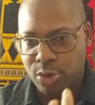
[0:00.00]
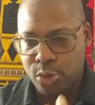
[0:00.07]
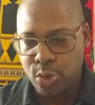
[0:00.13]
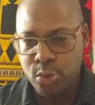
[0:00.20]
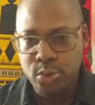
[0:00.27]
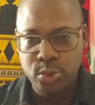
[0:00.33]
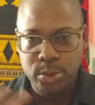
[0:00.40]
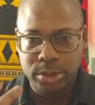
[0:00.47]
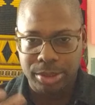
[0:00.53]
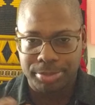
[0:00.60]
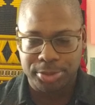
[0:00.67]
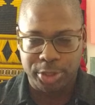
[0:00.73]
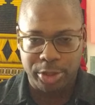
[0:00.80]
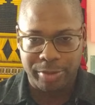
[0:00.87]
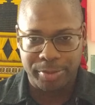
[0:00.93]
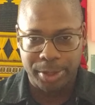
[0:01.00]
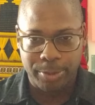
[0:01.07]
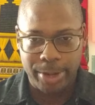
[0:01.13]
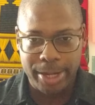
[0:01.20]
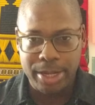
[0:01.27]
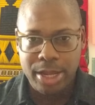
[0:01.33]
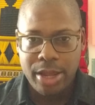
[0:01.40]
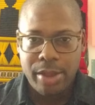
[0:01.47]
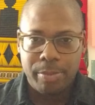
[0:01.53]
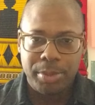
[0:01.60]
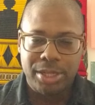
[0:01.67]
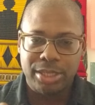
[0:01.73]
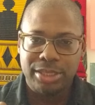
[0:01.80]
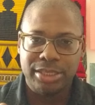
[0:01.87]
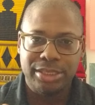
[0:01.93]
who's observing, right?
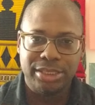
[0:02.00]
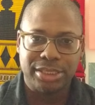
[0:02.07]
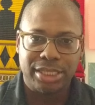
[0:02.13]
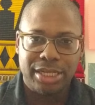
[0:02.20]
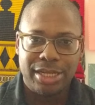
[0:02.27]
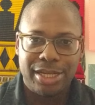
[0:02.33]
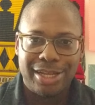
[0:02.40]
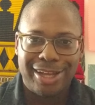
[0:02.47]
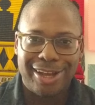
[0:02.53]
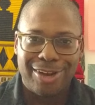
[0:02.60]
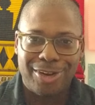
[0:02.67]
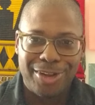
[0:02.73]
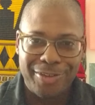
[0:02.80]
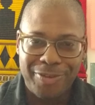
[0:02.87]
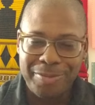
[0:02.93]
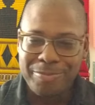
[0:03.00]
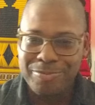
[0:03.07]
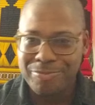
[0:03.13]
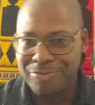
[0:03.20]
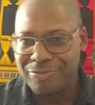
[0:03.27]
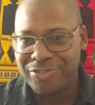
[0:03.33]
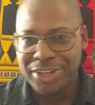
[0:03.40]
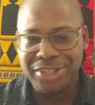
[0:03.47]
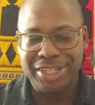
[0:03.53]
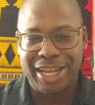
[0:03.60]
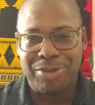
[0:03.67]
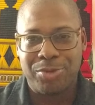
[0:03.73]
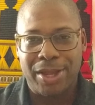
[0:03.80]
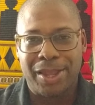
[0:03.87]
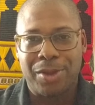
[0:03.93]
Because if I'm feeling
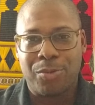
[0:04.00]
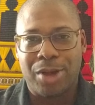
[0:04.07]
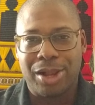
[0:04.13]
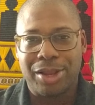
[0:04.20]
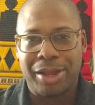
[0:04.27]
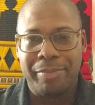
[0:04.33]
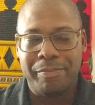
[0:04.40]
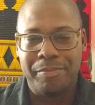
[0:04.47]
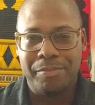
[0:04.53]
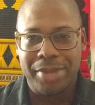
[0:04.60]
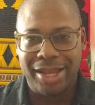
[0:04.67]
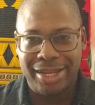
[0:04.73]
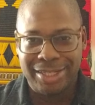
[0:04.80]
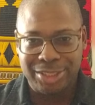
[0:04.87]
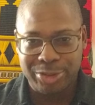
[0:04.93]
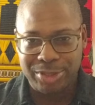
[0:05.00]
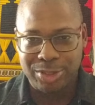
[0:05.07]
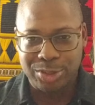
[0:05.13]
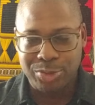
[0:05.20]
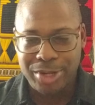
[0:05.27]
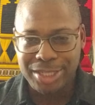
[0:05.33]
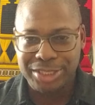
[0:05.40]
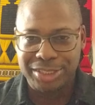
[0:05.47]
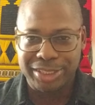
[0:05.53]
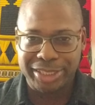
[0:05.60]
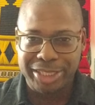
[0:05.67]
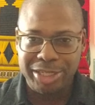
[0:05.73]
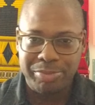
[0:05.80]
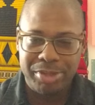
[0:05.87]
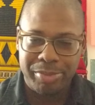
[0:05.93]
that way while I'm answering those questions,
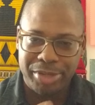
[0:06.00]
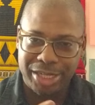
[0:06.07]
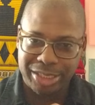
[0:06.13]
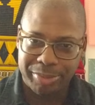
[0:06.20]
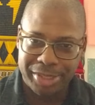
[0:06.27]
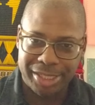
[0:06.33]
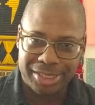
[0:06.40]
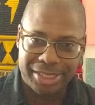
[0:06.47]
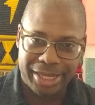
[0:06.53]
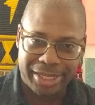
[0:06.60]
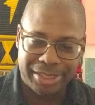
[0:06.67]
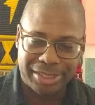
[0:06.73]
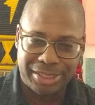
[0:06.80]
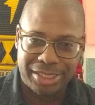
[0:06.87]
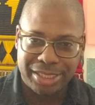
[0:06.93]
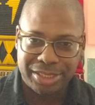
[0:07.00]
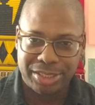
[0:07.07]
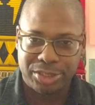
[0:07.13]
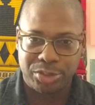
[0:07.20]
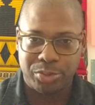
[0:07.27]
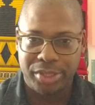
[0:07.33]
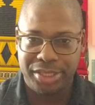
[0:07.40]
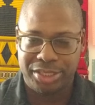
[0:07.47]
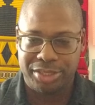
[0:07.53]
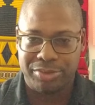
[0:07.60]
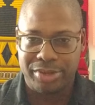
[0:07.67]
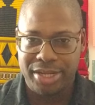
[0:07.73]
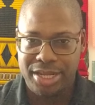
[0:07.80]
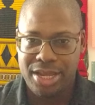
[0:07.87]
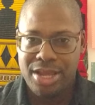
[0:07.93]
it could be because I'm in a tense situation,
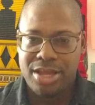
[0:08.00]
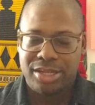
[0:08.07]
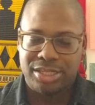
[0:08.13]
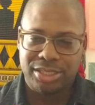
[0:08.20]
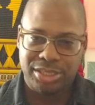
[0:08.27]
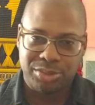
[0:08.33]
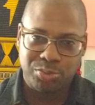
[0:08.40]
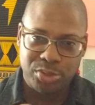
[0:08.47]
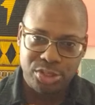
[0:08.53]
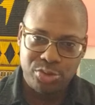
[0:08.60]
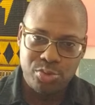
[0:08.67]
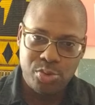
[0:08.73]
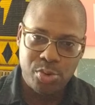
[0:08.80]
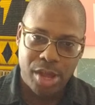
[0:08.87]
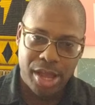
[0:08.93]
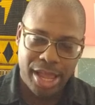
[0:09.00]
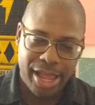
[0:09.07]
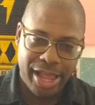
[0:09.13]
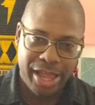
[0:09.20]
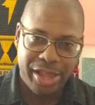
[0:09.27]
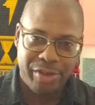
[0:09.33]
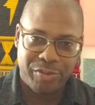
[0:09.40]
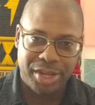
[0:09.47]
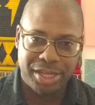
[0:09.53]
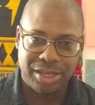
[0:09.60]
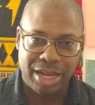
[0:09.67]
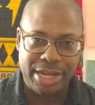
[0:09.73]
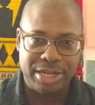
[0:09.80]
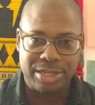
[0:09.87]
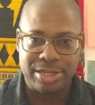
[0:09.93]
right? Because when you have a
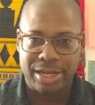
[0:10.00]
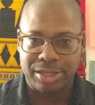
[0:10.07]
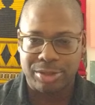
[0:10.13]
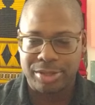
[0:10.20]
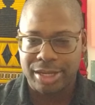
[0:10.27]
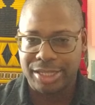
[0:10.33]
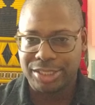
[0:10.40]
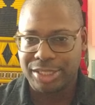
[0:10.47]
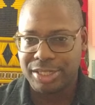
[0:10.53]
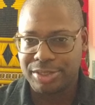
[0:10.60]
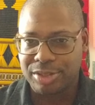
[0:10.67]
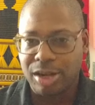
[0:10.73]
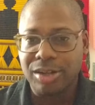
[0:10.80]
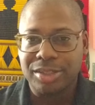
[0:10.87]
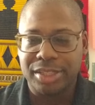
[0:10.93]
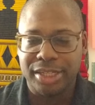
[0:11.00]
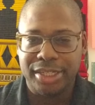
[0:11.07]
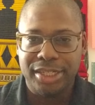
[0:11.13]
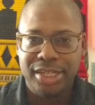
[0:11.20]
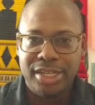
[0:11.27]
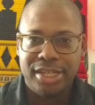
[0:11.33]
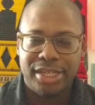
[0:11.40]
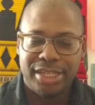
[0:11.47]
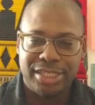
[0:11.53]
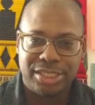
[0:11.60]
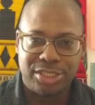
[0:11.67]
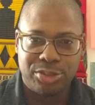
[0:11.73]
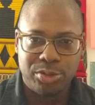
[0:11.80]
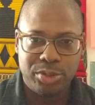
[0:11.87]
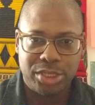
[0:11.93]
lie detector test conducted,
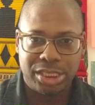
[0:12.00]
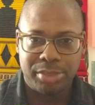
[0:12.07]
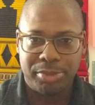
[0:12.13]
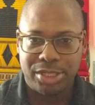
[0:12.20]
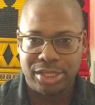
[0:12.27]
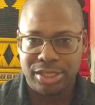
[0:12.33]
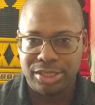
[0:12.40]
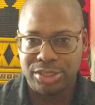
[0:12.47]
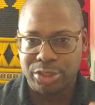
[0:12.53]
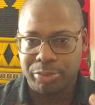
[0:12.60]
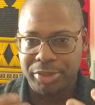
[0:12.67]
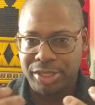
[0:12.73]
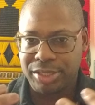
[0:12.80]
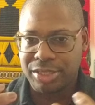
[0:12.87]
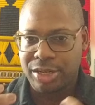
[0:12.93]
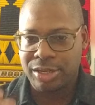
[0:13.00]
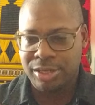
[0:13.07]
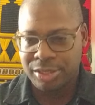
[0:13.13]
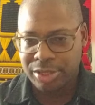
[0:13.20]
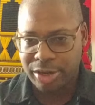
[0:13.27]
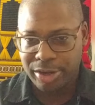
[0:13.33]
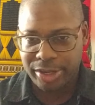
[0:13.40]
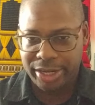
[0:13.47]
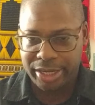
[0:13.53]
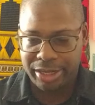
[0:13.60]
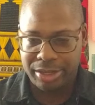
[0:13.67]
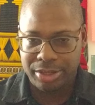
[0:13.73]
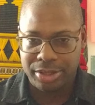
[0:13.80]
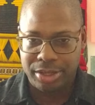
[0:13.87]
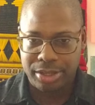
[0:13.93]
it's usually because you're being interrogated